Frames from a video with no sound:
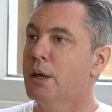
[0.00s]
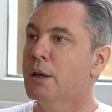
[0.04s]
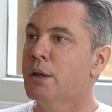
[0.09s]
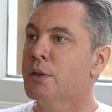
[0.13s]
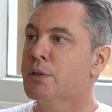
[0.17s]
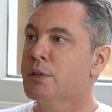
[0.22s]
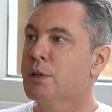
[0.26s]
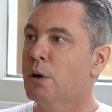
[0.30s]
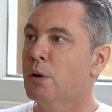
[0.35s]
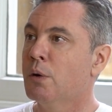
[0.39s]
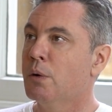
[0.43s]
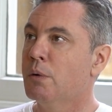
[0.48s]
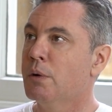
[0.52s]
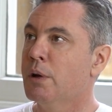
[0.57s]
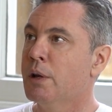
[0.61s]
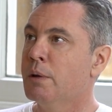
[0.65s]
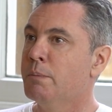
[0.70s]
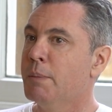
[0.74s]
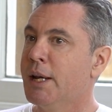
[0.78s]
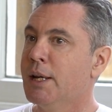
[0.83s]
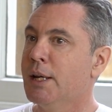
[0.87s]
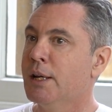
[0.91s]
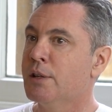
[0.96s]
So
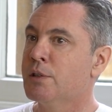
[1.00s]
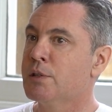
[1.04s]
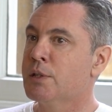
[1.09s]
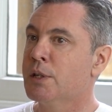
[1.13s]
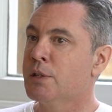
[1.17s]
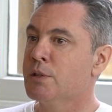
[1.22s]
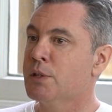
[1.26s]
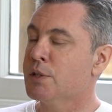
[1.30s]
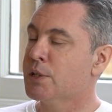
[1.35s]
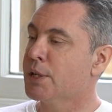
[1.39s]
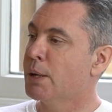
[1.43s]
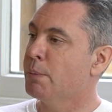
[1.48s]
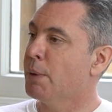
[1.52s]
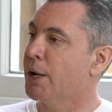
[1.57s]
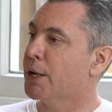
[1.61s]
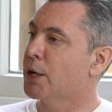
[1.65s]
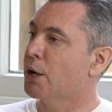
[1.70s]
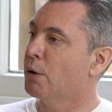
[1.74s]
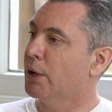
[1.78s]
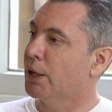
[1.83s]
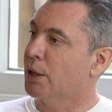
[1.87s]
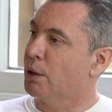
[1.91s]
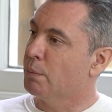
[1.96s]
in many instances, they might
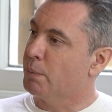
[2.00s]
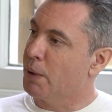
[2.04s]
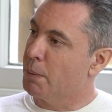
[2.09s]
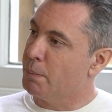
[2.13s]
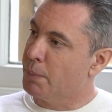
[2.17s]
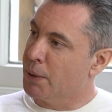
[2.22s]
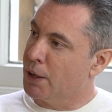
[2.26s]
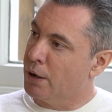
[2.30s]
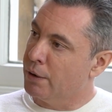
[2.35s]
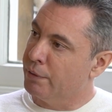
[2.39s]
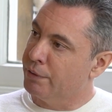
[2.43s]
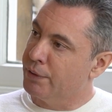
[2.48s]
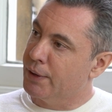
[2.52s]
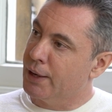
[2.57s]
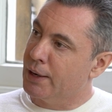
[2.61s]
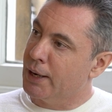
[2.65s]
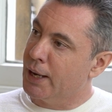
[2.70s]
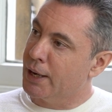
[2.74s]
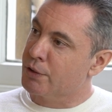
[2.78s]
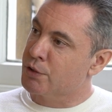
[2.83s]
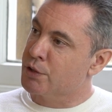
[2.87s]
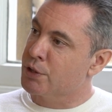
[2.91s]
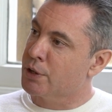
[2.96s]
go a little bit beyond the
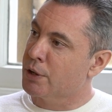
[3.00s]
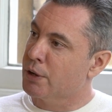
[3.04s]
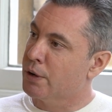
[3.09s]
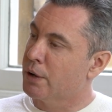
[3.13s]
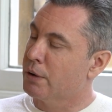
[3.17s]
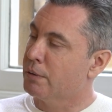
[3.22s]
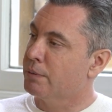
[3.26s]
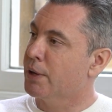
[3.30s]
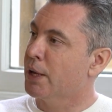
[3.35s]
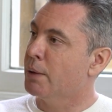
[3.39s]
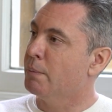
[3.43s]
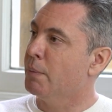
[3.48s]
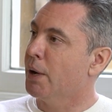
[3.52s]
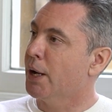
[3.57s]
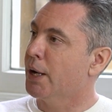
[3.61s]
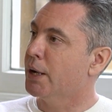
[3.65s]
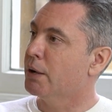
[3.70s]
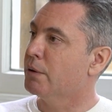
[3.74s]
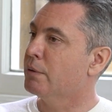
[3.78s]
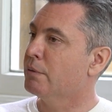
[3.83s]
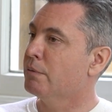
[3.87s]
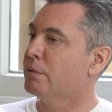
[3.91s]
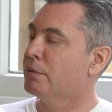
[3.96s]
lecture. They
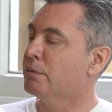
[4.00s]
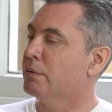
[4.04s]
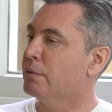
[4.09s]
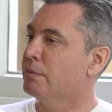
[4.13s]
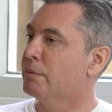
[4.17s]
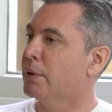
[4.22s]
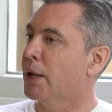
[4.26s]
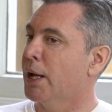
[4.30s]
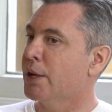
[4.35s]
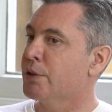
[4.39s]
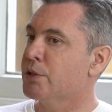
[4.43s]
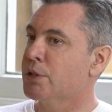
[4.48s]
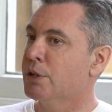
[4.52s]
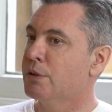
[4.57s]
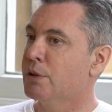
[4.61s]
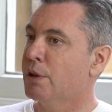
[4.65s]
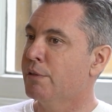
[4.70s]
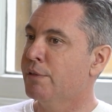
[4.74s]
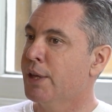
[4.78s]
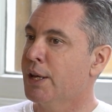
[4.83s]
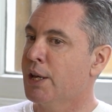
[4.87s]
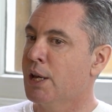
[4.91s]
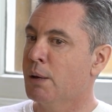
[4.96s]
might ask you to
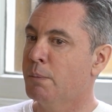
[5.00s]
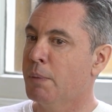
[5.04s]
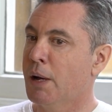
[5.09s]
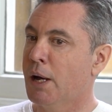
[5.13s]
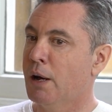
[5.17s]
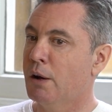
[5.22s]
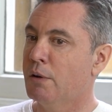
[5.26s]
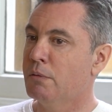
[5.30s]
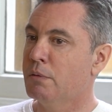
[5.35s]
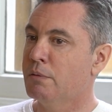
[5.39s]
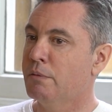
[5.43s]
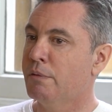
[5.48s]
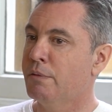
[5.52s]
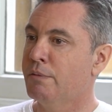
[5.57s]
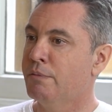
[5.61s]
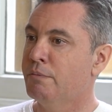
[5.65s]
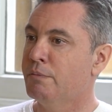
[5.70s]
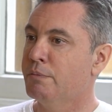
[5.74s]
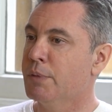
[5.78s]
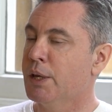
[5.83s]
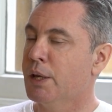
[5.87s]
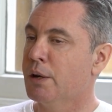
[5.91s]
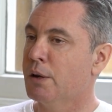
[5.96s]
think about,
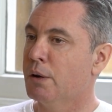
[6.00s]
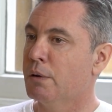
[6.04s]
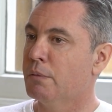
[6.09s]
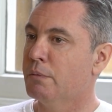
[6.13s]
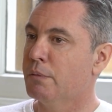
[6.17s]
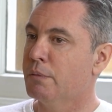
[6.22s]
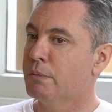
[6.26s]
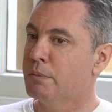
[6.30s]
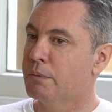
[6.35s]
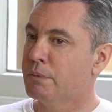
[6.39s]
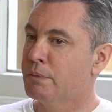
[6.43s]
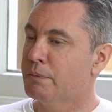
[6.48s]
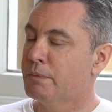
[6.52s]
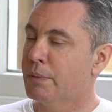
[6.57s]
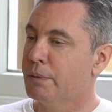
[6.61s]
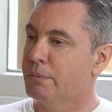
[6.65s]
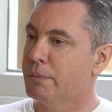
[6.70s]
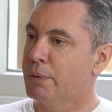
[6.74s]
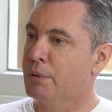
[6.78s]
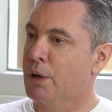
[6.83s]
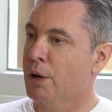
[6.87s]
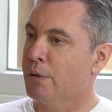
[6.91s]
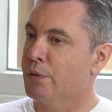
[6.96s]

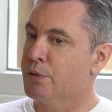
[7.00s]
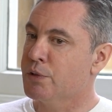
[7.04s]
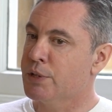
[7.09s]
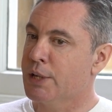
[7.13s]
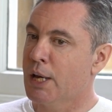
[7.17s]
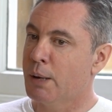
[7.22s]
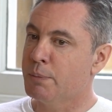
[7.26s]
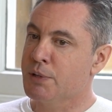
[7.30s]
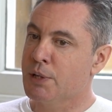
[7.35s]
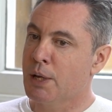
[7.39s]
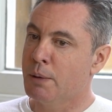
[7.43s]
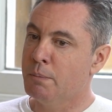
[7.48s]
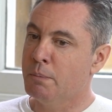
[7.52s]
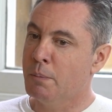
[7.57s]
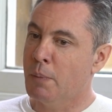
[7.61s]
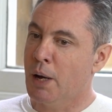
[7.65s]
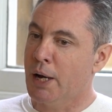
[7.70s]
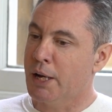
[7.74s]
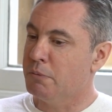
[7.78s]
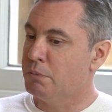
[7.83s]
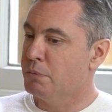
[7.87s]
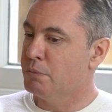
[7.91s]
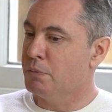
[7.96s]
concepts that
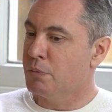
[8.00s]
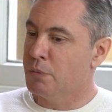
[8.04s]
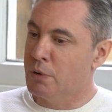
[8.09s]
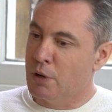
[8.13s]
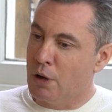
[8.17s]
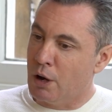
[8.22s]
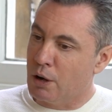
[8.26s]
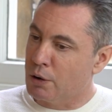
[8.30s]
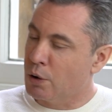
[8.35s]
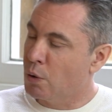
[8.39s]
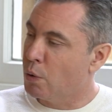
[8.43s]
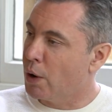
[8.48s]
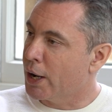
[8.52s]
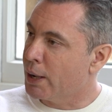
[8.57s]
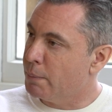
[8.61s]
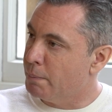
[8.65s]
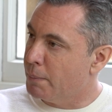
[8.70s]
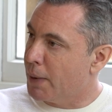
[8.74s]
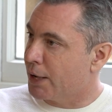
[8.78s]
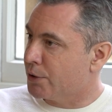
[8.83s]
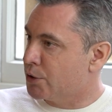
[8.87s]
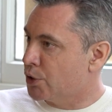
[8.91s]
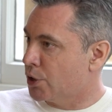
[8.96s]
might not quite
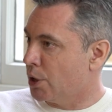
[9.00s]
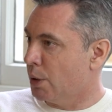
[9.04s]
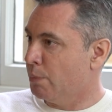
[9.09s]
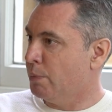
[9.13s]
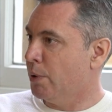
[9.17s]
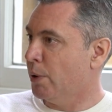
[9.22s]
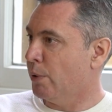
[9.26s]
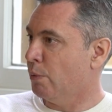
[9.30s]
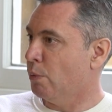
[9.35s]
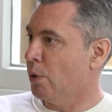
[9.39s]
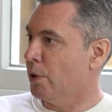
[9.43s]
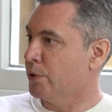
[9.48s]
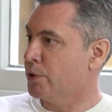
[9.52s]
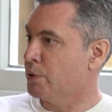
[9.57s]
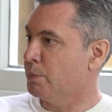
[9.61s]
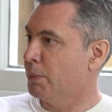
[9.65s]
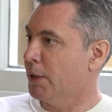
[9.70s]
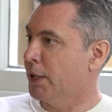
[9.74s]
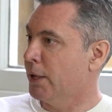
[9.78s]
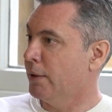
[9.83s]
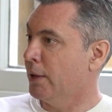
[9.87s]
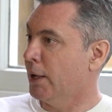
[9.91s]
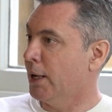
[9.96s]
match up with what's
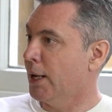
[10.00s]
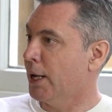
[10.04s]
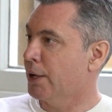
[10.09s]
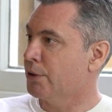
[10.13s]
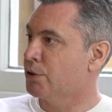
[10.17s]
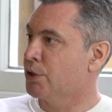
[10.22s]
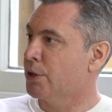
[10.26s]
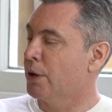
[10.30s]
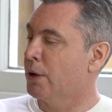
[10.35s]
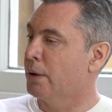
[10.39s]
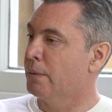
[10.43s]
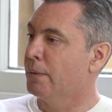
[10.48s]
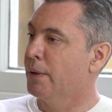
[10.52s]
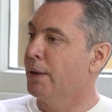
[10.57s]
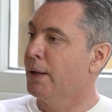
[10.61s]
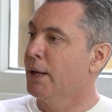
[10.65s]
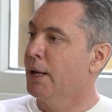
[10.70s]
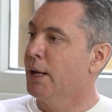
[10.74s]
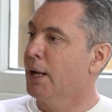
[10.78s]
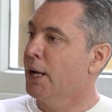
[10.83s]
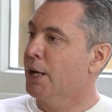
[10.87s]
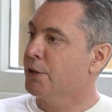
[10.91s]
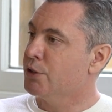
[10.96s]
been in the lecture,
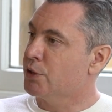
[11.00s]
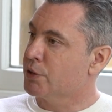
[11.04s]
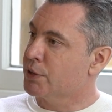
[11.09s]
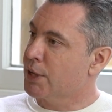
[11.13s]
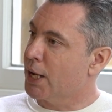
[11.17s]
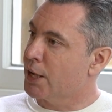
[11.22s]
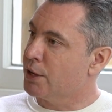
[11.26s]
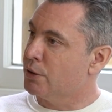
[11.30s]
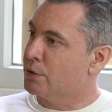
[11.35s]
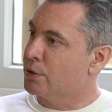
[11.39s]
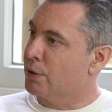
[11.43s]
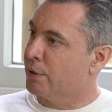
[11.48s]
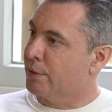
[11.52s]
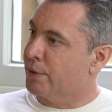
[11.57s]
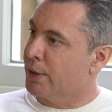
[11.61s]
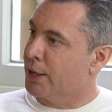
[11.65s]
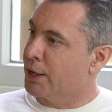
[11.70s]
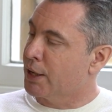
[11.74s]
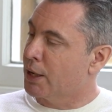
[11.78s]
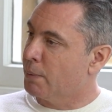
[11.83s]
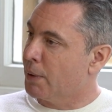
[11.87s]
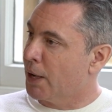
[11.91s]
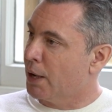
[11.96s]
and just get you to
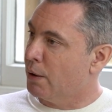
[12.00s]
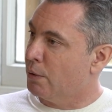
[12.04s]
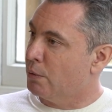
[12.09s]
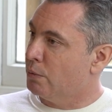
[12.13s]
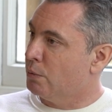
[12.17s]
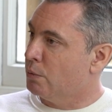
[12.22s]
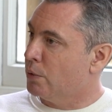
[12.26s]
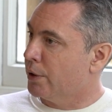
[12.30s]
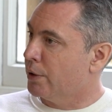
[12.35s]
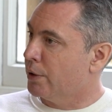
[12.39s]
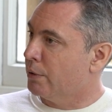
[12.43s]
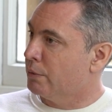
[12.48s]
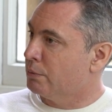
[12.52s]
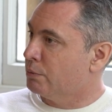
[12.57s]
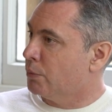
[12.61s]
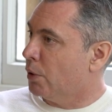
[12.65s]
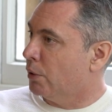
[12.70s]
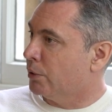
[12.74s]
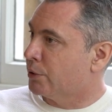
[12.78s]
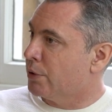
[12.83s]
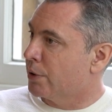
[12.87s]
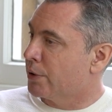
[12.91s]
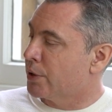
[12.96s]
think about
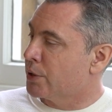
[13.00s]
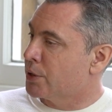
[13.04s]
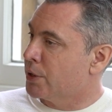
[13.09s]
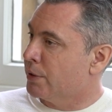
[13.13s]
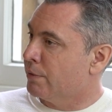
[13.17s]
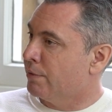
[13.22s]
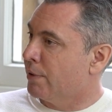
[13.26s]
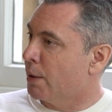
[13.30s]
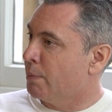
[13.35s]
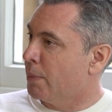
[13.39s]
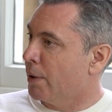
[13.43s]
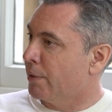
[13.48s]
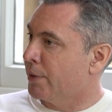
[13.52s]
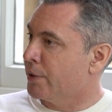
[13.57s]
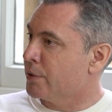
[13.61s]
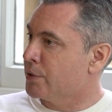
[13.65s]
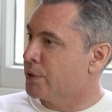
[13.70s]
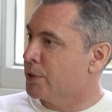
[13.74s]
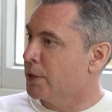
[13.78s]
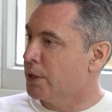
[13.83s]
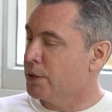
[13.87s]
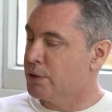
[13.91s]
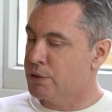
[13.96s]
alternative
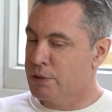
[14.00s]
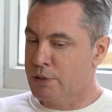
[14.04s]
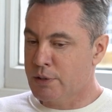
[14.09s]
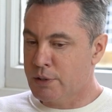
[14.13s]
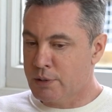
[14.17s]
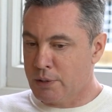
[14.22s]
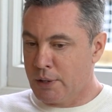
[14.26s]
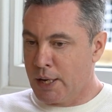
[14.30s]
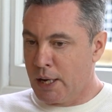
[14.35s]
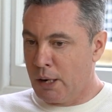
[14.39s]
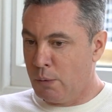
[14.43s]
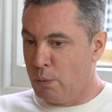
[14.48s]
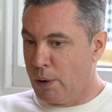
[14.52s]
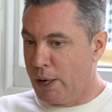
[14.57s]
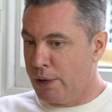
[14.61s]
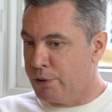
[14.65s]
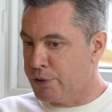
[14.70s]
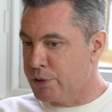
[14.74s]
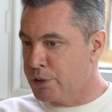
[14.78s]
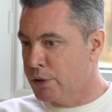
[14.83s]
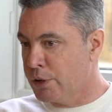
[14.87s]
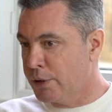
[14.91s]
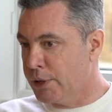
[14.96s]
hypotheses. How
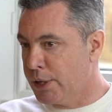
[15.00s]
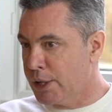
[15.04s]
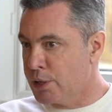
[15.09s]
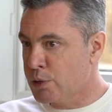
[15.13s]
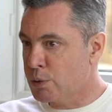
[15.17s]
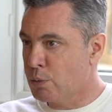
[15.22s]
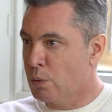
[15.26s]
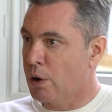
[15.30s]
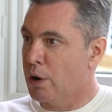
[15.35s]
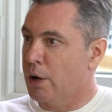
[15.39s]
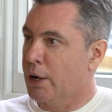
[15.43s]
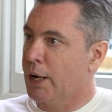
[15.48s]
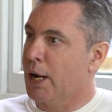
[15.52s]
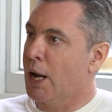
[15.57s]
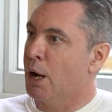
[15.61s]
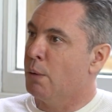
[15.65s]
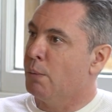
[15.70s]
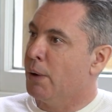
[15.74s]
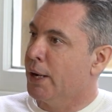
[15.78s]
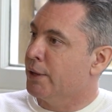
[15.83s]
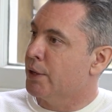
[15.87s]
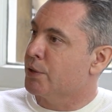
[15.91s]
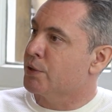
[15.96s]
else could this work? How
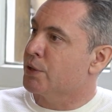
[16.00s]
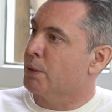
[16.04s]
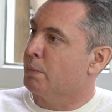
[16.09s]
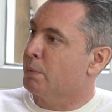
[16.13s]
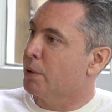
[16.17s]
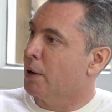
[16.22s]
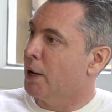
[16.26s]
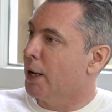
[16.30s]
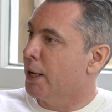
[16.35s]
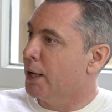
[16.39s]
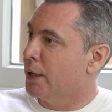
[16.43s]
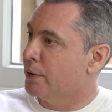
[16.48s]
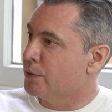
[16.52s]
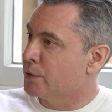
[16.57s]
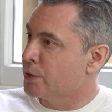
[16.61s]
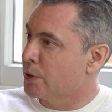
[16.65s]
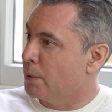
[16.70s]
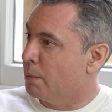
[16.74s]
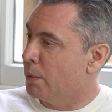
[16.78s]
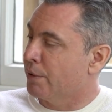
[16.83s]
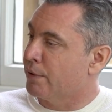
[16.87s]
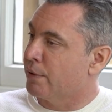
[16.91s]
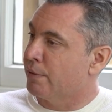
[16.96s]
might this apply in
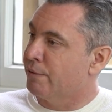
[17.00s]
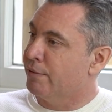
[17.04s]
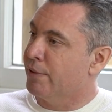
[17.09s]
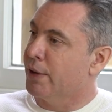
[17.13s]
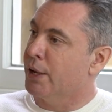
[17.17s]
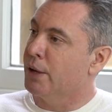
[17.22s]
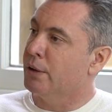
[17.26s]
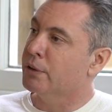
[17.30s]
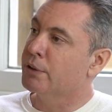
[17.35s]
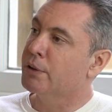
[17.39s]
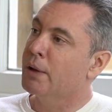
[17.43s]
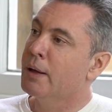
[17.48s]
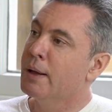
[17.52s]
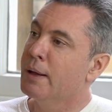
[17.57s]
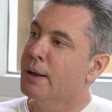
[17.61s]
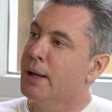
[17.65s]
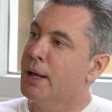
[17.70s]
some other field?